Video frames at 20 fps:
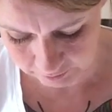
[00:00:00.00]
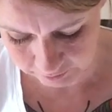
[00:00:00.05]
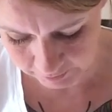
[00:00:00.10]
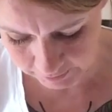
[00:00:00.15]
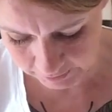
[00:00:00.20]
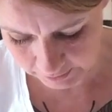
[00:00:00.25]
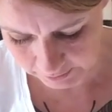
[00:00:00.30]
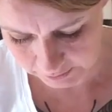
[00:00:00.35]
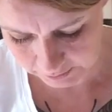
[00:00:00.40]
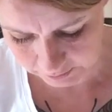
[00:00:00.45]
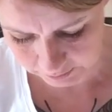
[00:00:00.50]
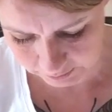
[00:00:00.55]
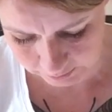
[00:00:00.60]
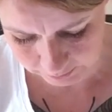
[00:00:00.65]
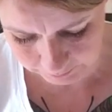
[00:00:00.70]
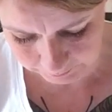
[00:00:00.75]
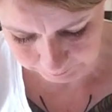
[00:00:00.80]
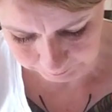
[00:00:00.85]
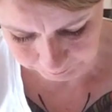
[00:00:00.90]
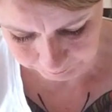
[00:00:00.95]
love lilies.
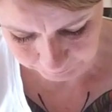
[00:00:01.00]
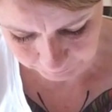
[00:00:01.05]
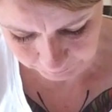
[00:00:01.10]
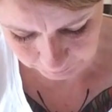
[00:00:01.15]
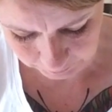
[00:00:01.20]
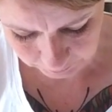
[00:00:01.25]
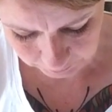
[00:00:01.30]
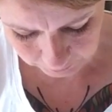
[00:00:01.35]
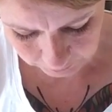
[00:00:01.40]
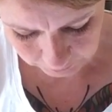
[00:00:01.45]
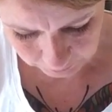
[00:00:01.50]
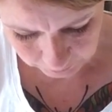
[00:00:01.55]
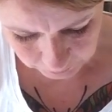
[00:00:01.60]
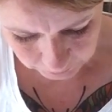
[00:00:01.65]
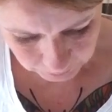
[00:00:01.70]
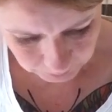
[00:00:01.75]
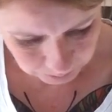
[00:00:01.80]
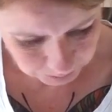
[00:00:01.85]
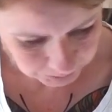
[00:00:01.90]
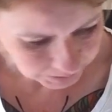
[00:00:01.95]

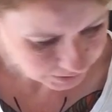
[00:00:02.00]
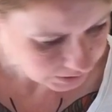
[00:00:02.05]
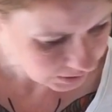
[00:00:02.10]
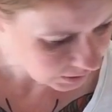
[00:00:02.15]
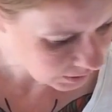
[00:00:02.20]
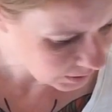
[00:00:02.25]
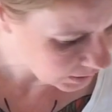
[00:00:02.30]
But there's